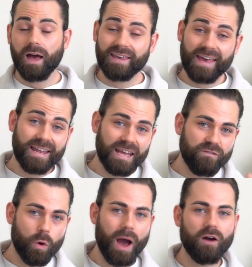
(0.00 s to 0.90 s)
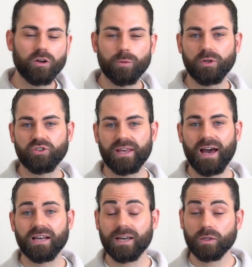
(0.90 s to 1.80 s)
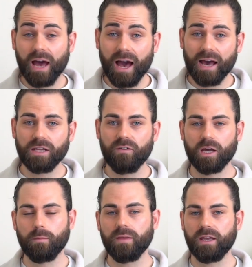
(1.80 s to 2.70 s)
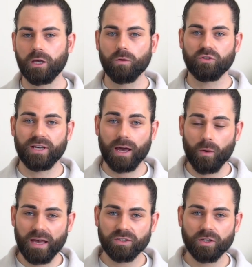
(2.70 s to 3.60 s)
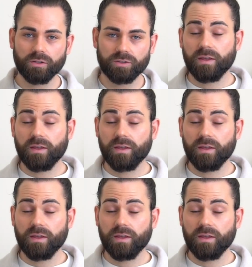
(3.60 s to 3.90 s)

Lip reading: Again, if you are on a budget, guys, I would highly recommend that you go and check out ASOS.